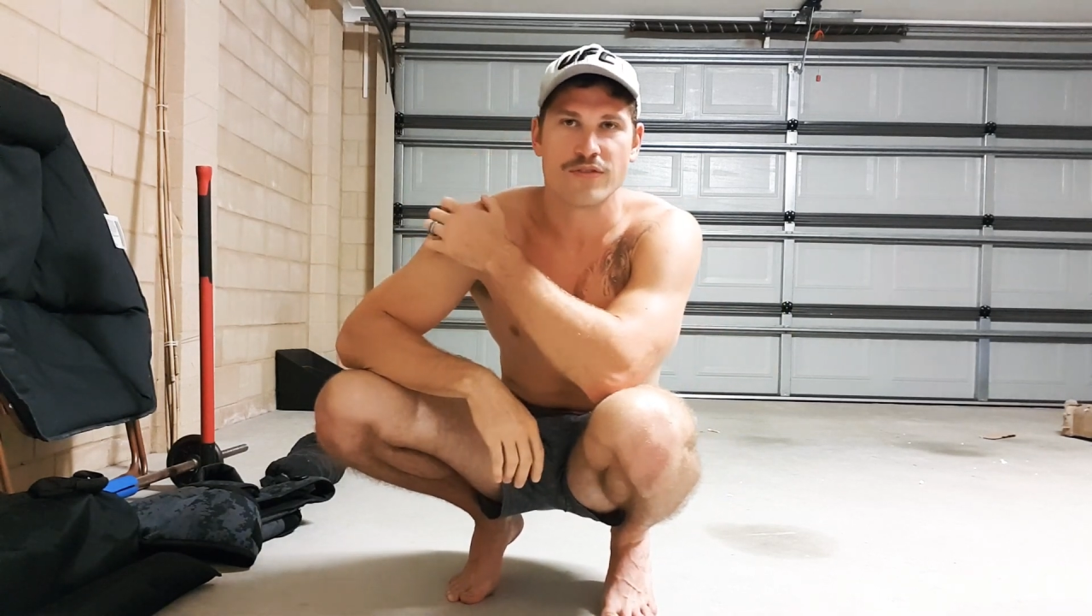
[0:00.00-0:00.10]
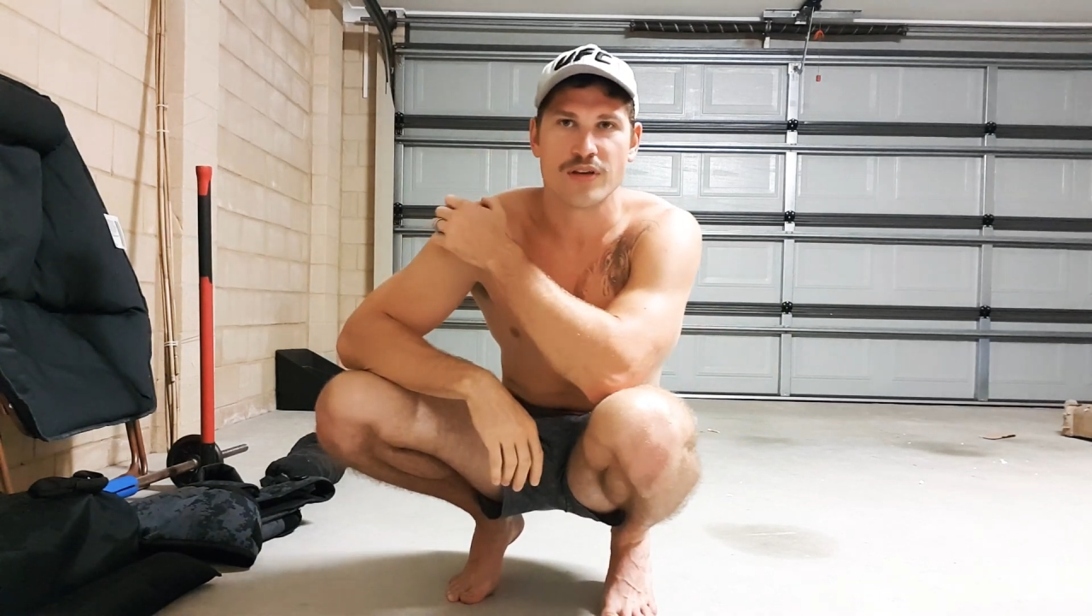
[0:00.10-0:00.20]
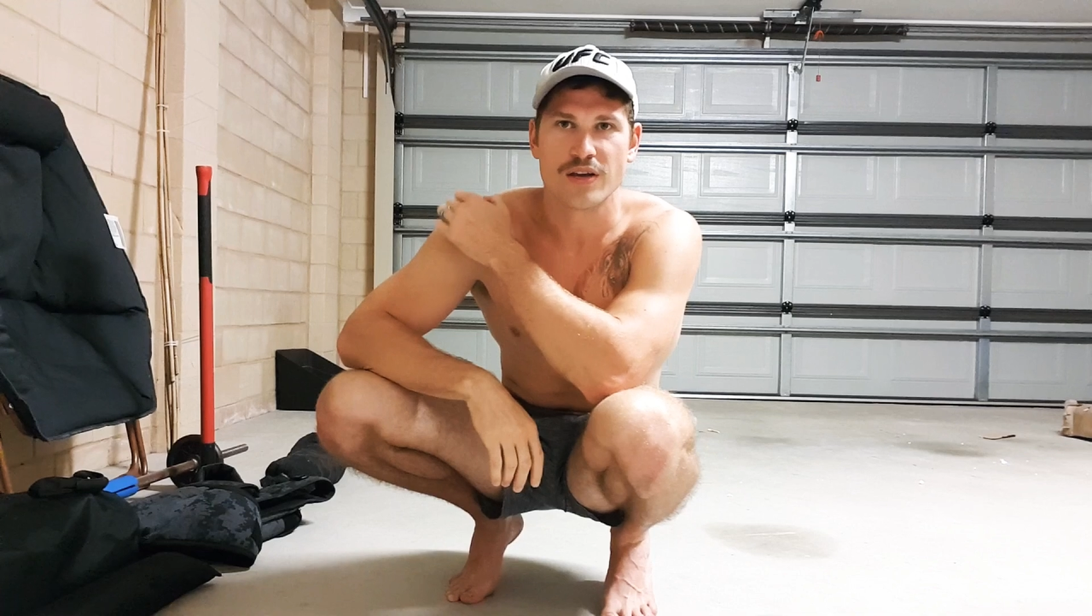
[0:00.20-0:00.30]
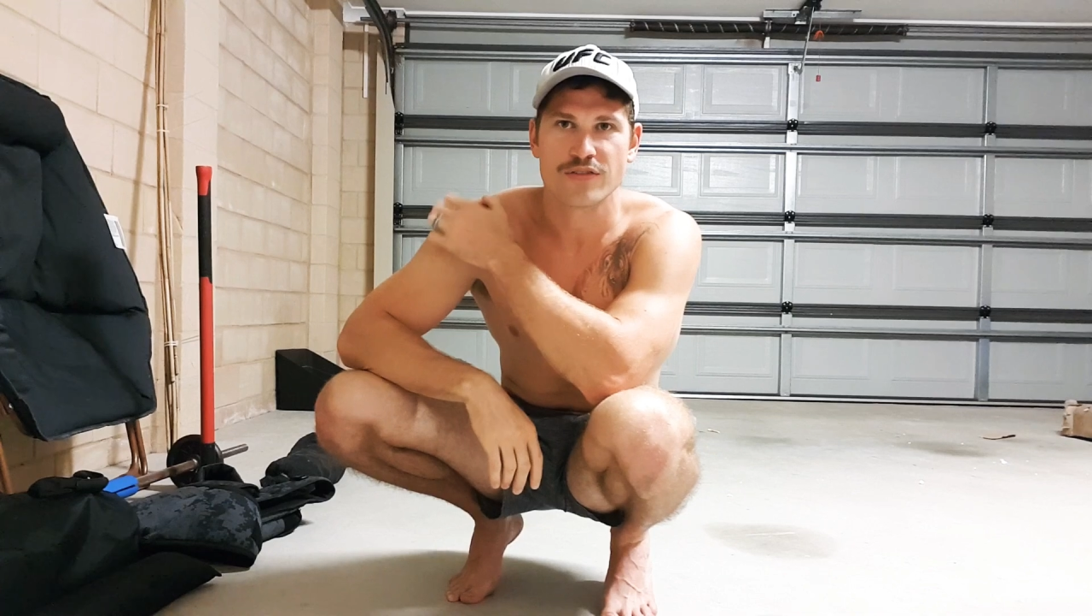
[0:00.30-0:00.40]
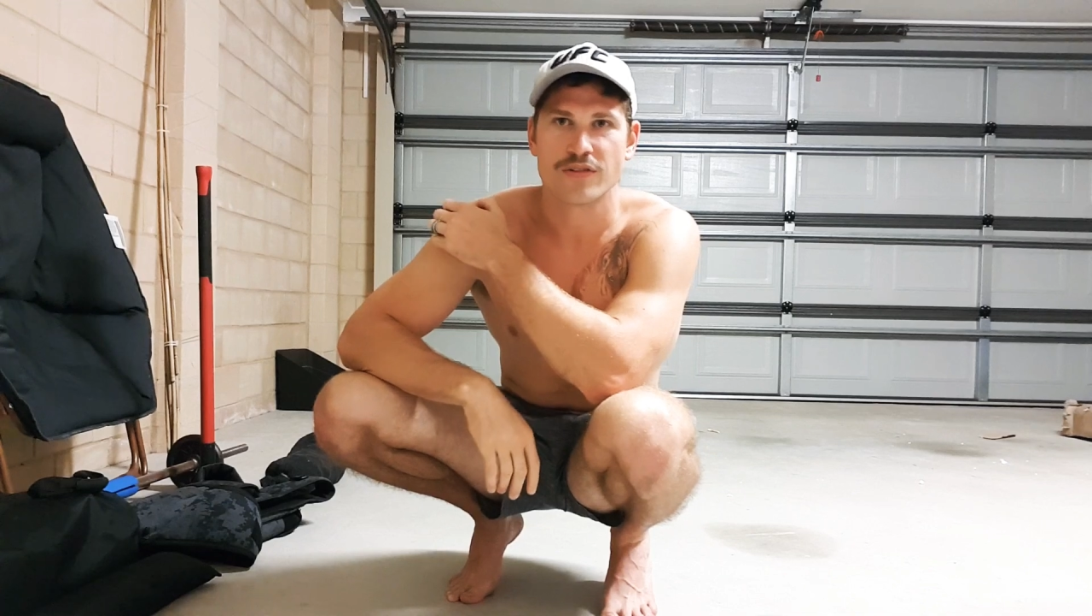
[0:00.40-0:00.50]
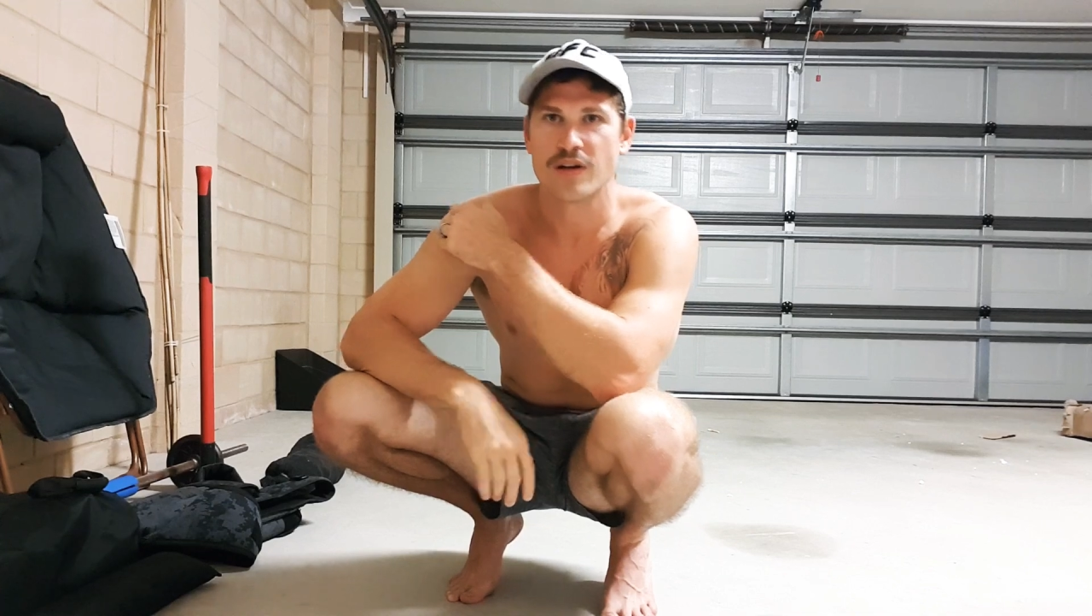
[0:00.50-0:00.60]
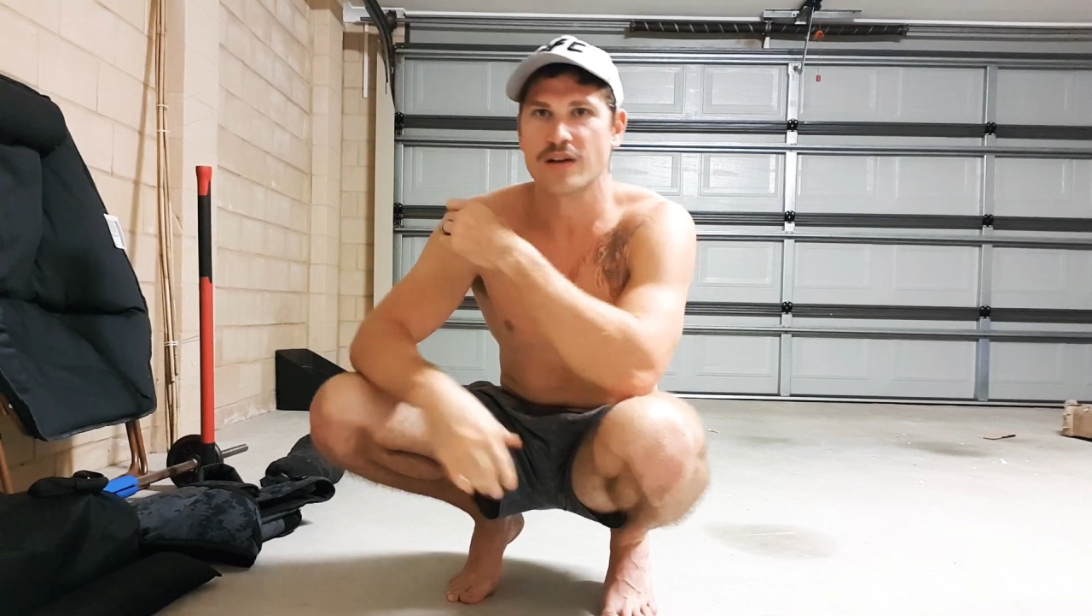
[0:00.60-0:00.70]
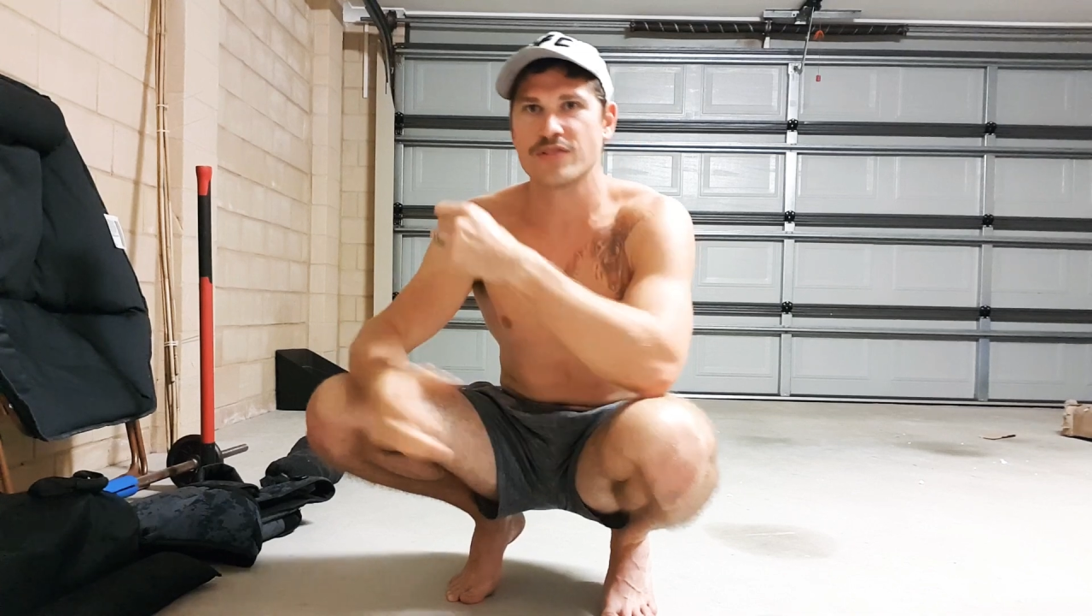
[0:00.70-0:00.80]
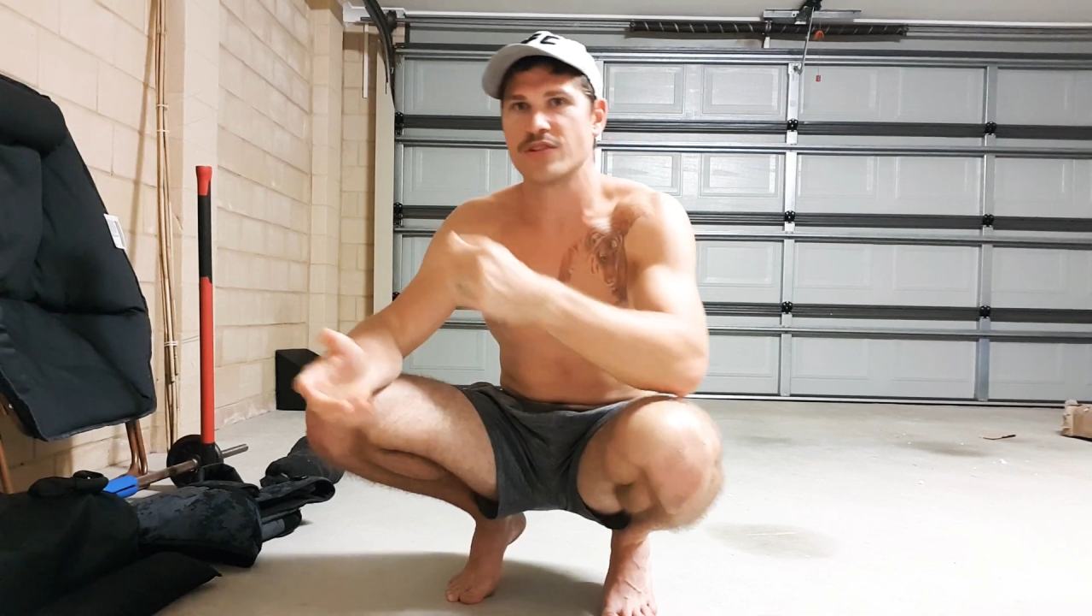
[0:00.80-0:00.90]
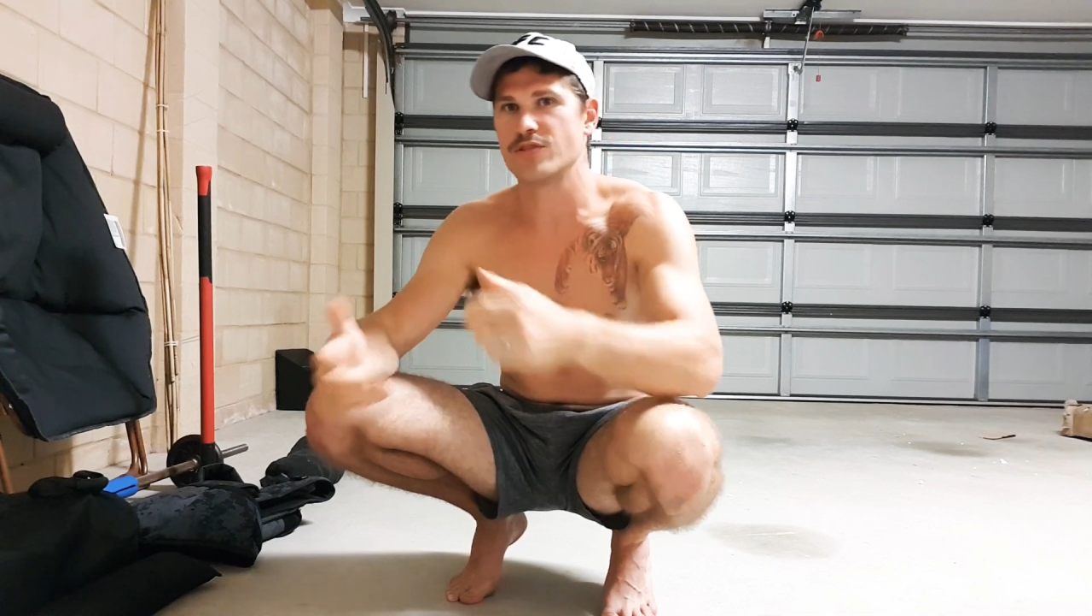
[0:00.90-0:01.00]
Yeah, so like I
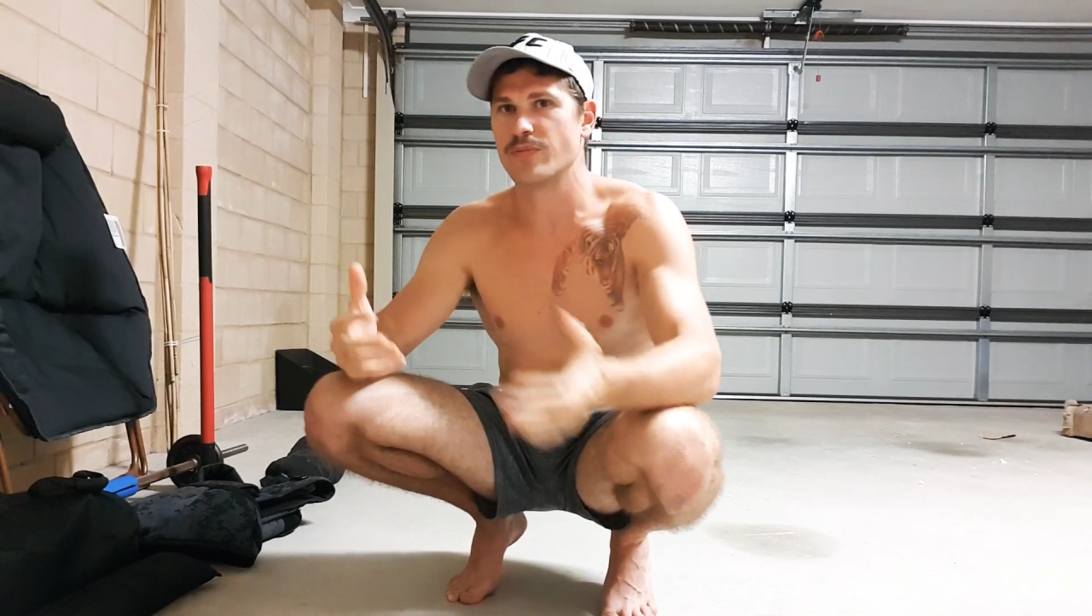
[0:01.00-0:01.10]
said,